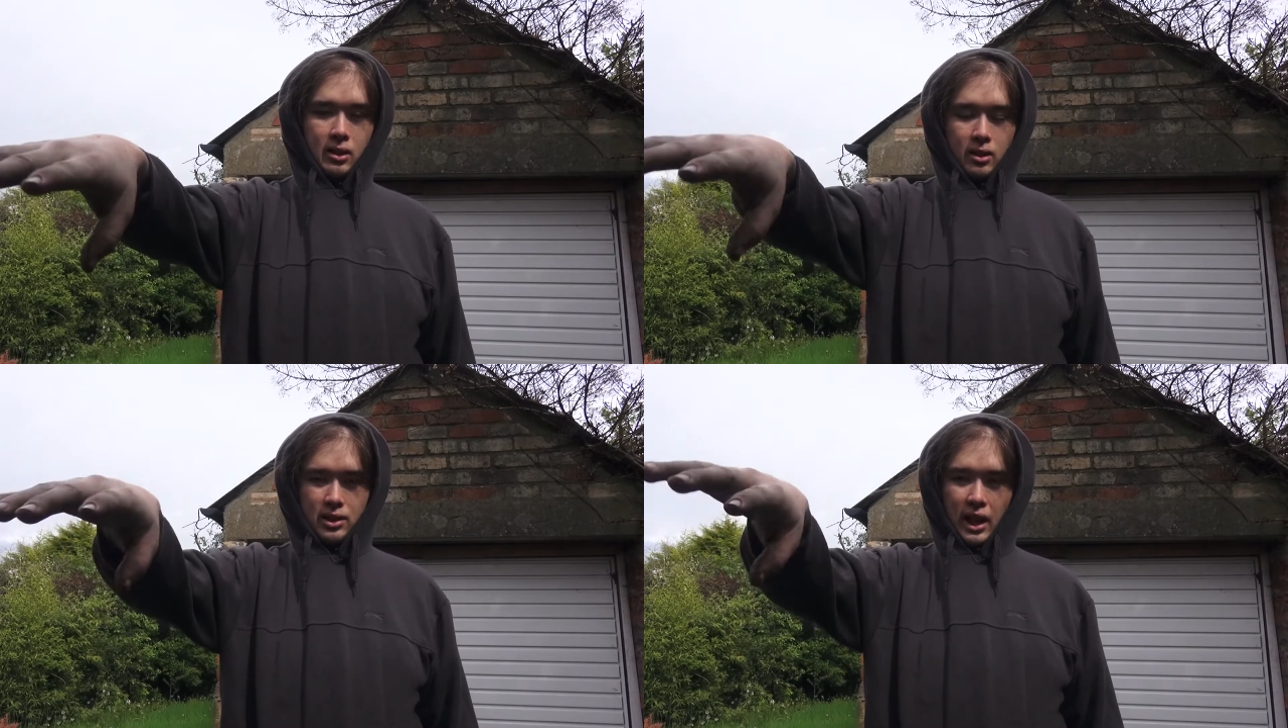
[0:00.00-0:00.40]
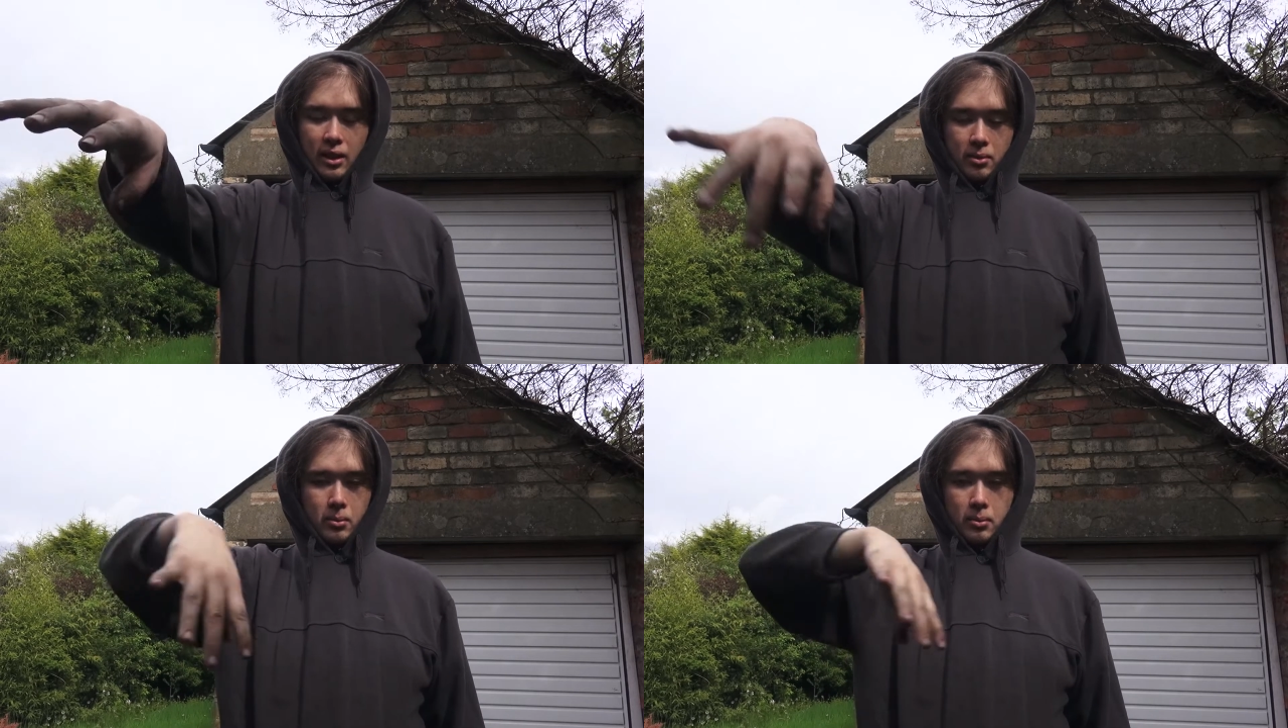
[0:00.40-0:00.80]
sat
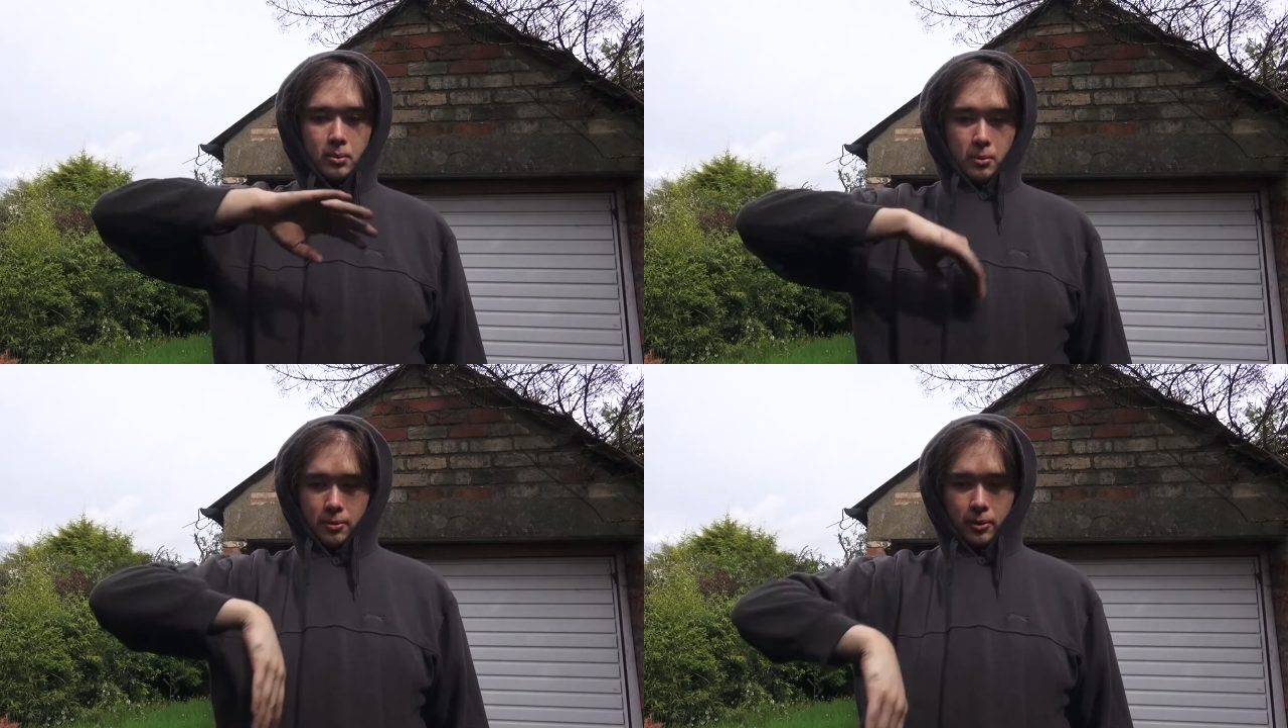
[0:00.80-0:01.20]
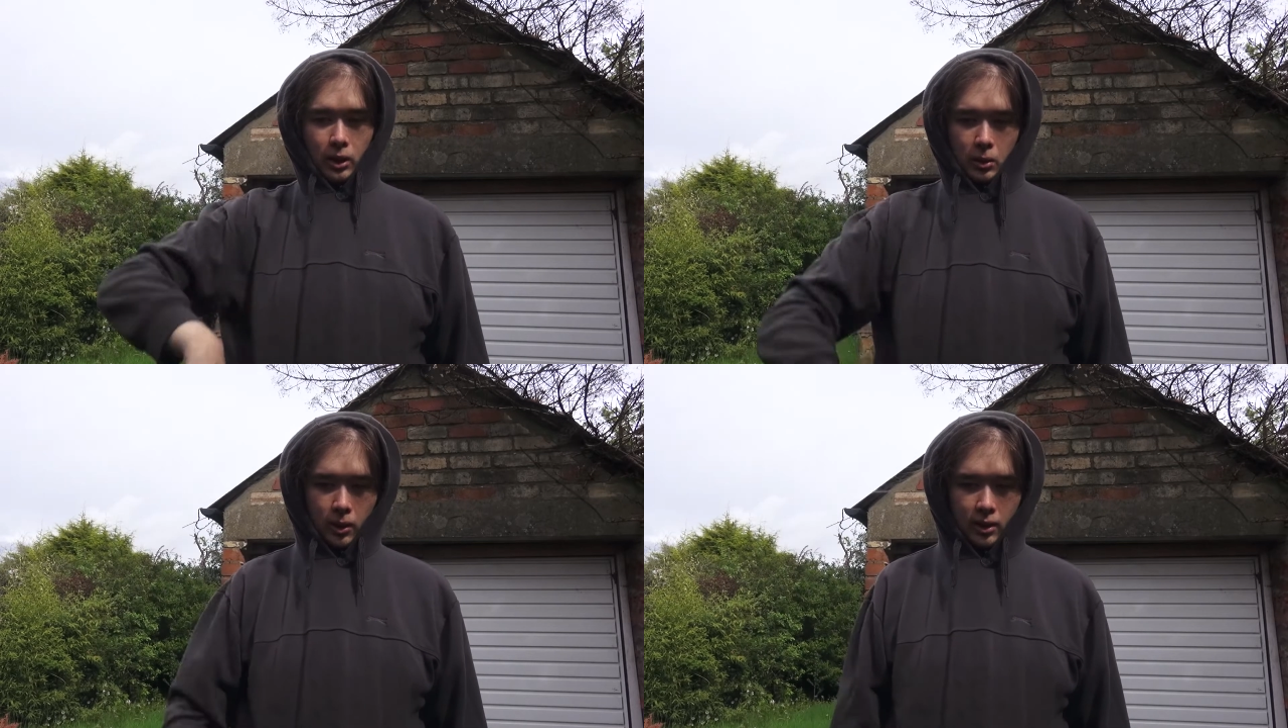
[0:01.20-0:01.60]
full
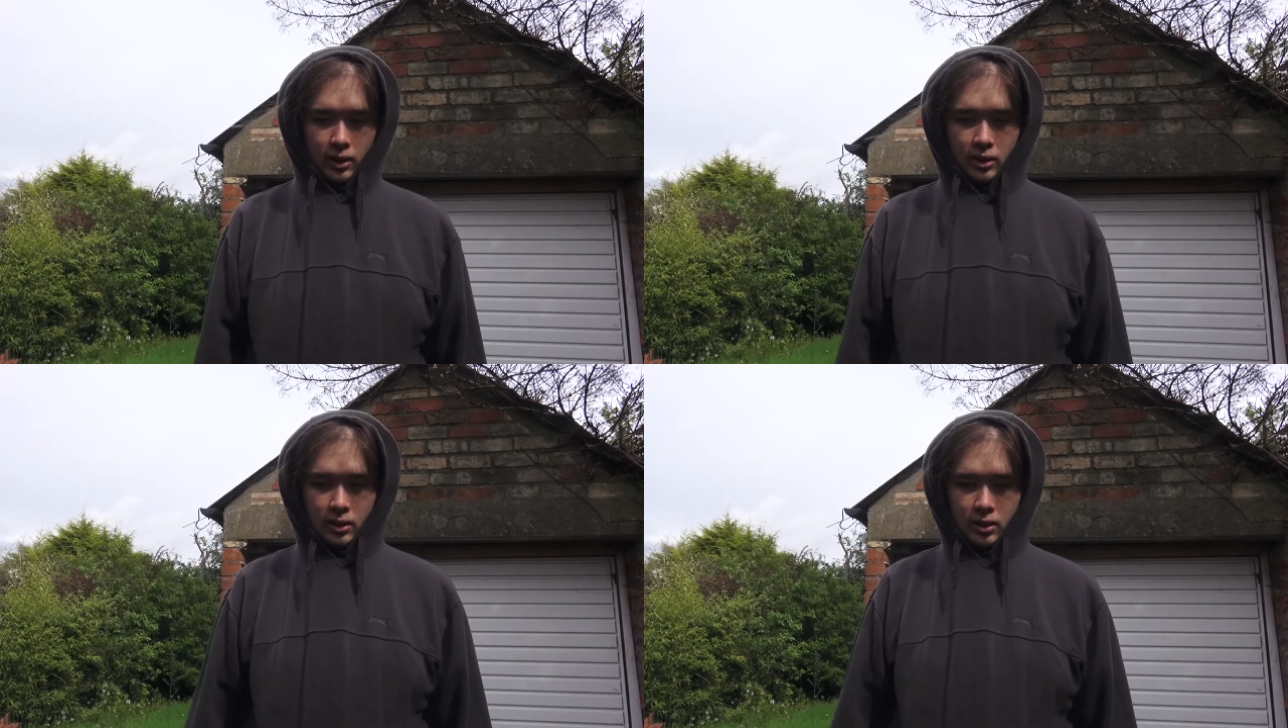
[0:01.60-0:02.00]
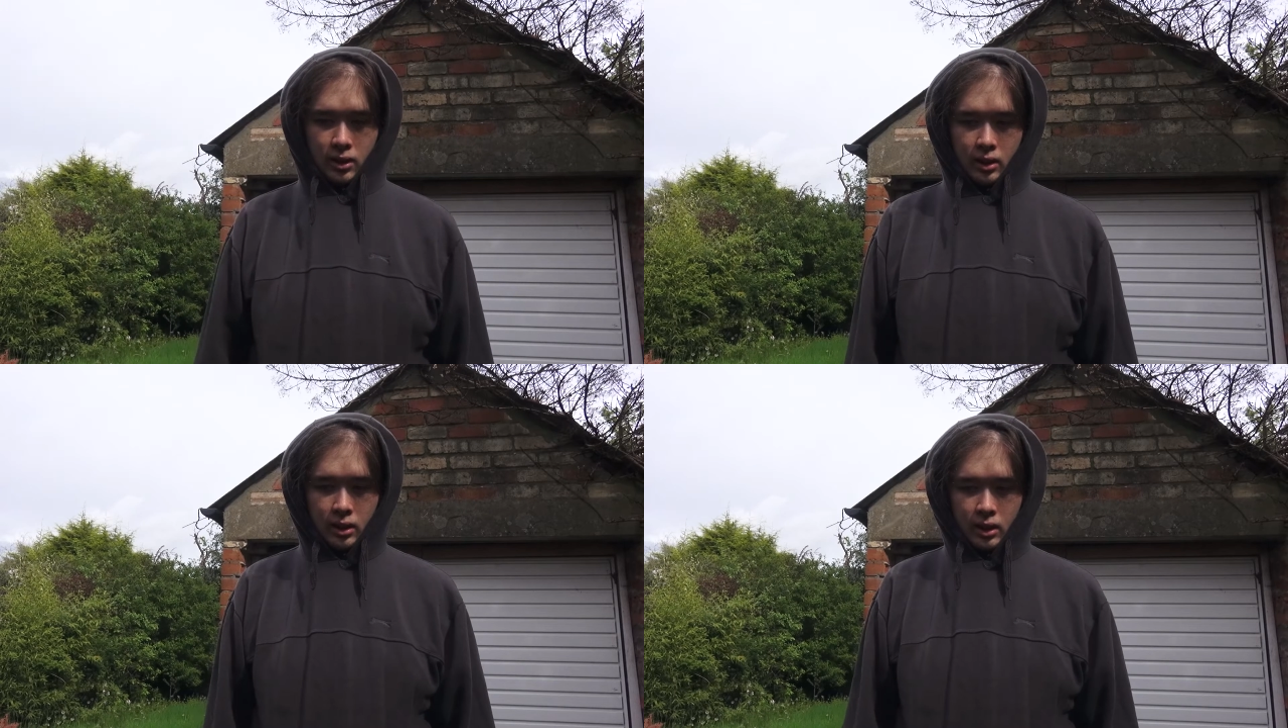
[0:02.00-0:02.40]
of water,
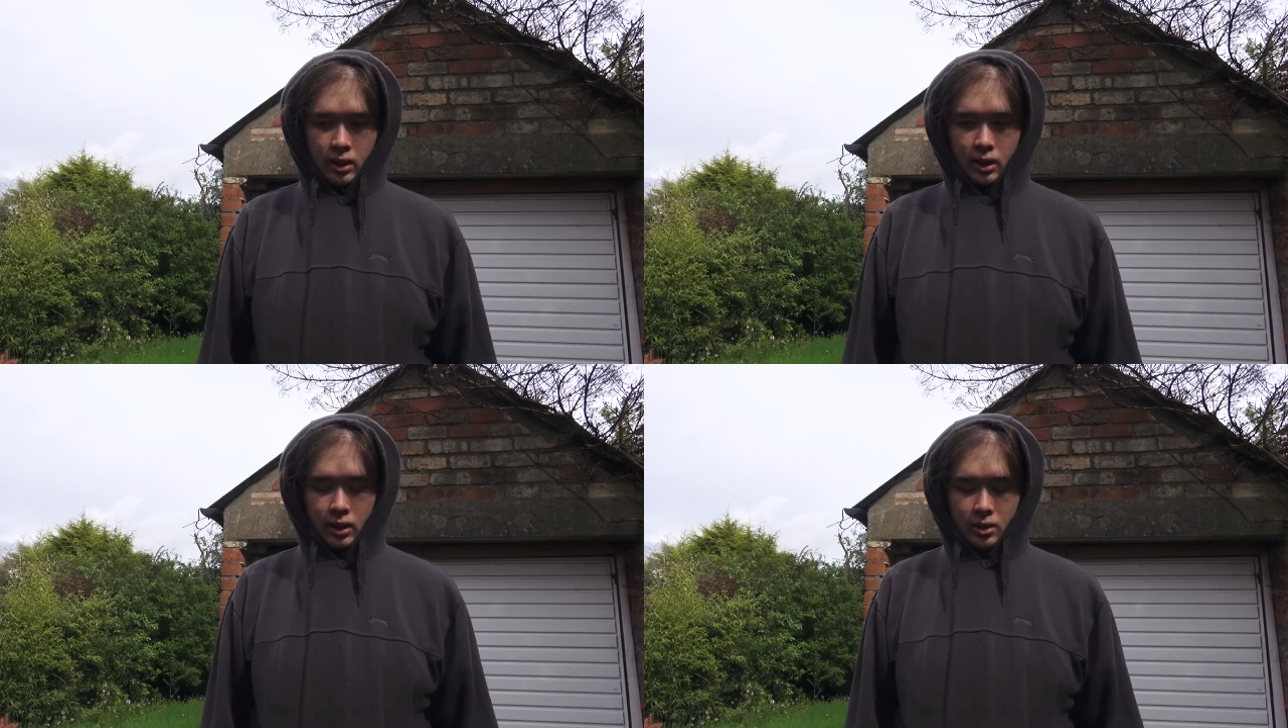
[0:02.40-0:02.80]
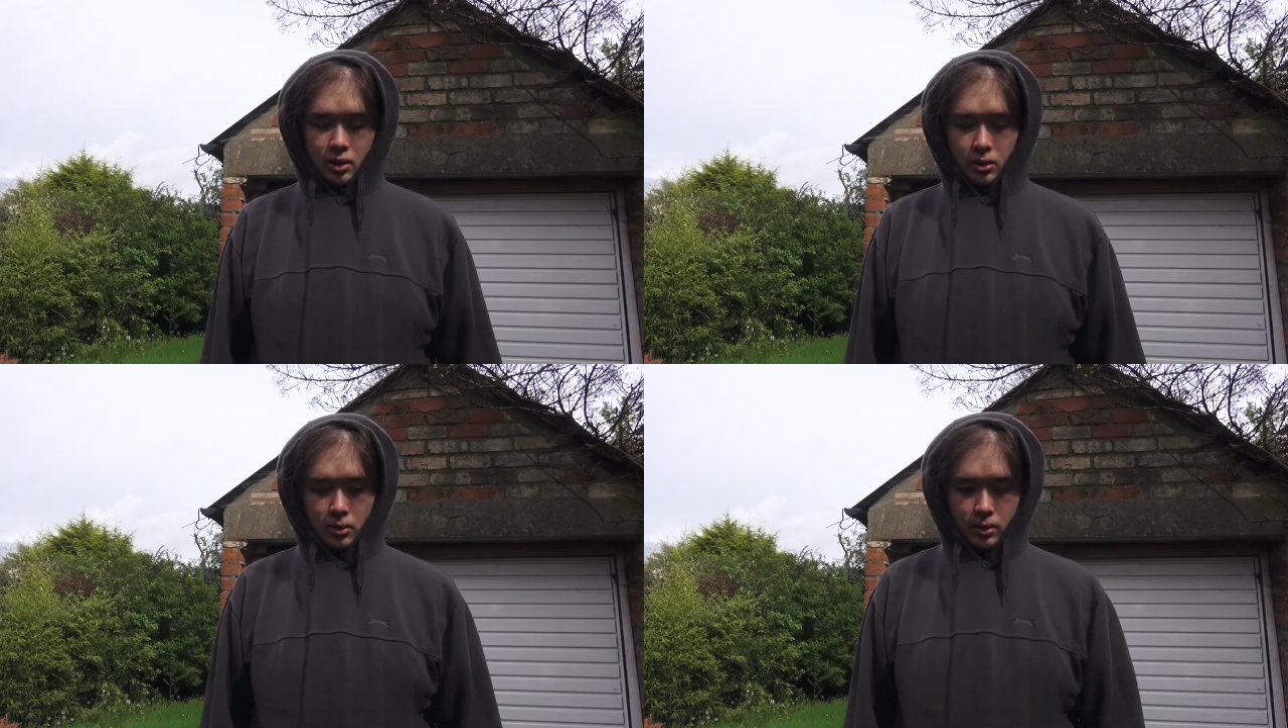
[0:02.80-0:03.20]

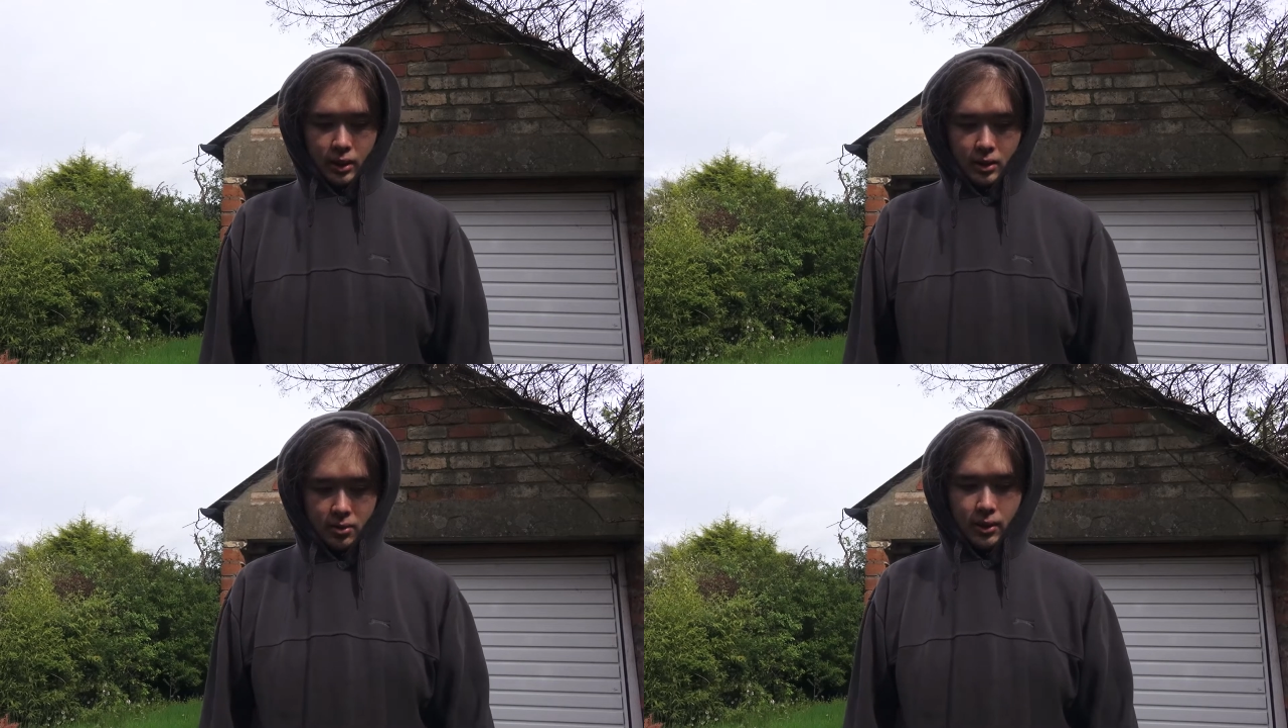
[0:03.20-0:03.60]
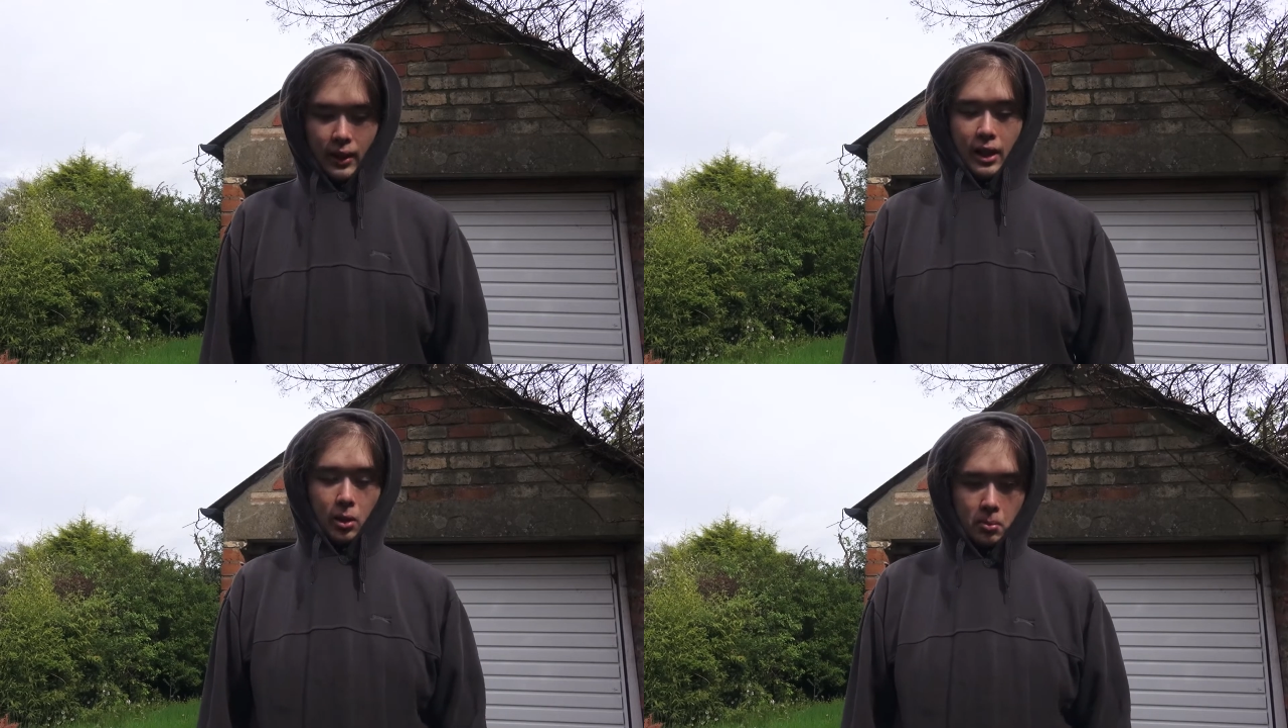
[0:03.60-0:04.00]
so that's
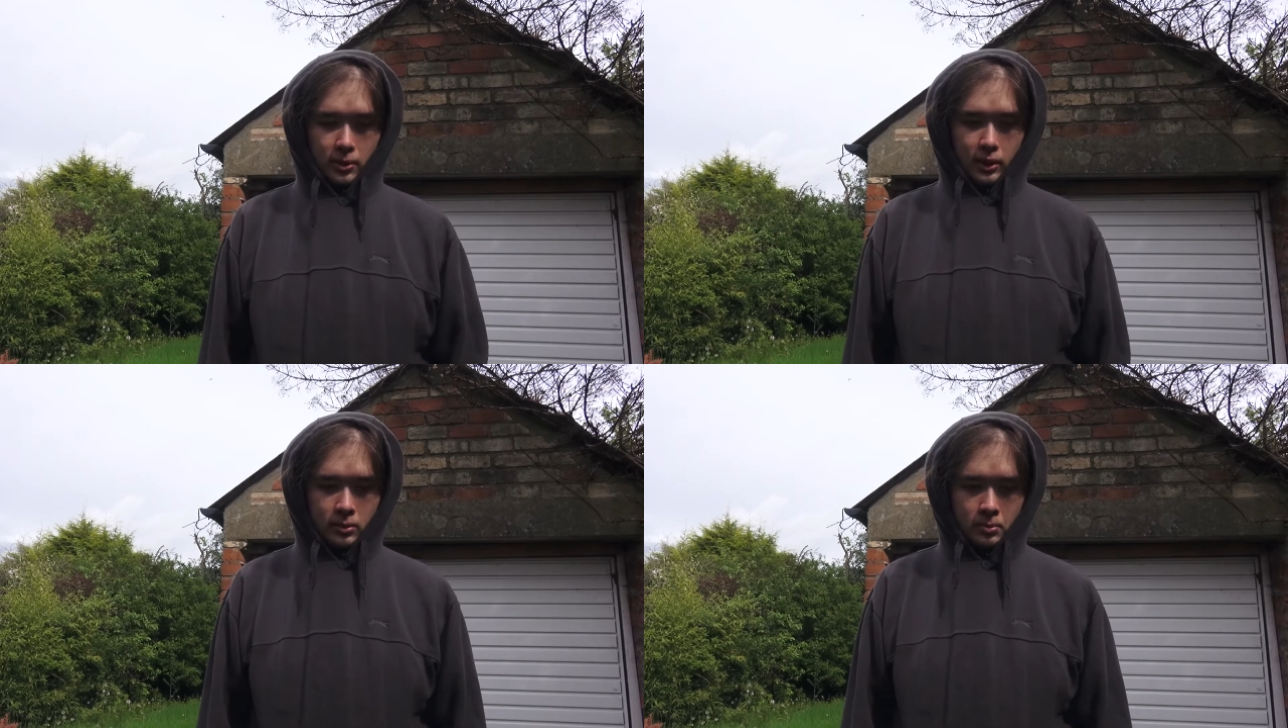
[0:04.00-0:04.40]
very hopeful.